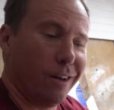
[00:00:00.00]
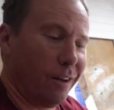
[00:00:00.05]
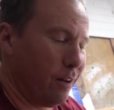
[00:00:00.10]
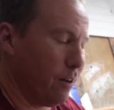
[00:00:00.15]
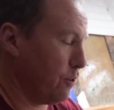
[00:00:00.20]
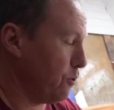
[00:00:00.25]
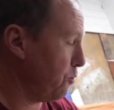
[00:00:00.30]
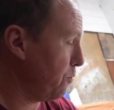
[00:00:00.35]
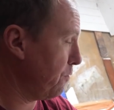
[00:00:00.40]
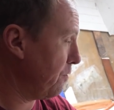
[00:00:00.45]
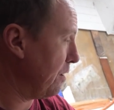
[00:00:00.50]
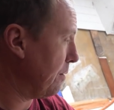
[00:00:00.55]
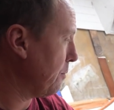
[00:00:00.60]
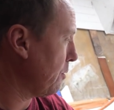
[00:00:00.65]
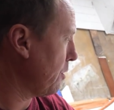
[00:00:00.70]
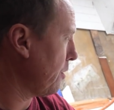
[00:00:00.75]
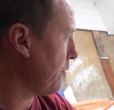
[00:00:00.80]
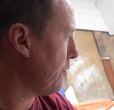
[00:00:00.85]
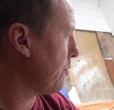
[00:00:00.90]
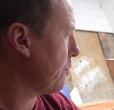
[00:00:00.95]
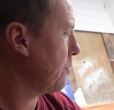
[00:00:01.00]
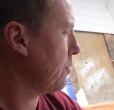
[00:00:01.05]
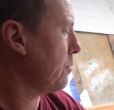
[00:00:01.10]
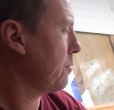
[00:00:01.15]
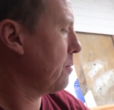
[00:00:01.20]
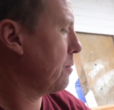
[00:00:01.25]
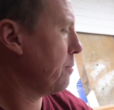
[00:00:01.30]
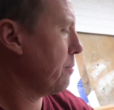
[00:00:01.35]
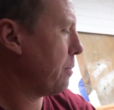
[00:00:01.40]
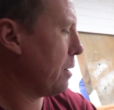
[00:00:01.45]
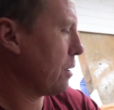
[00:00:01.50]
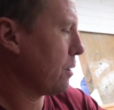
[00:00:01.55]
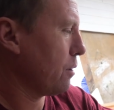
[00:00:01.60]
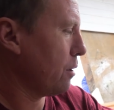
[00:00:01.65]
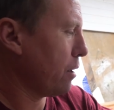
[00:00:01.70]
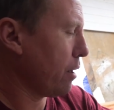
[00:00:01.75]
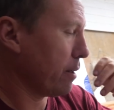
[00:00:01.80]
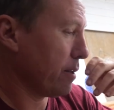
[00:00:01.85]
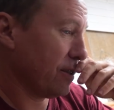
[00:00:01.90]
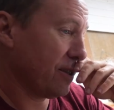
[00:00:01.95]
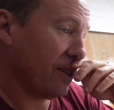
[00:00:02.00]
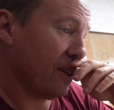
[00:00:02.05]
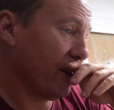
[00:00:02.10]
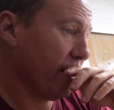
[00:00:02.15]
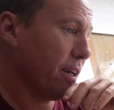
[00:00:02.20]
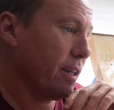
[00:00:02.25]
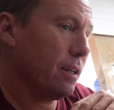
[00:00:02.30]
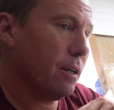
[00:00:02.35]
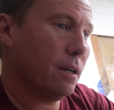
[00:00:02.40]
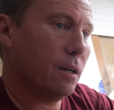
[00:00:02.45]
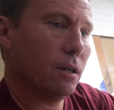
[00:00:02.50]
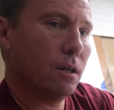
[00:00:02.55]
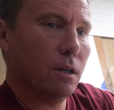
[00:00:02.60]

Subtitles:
Our new v-berths. Bunk on either side.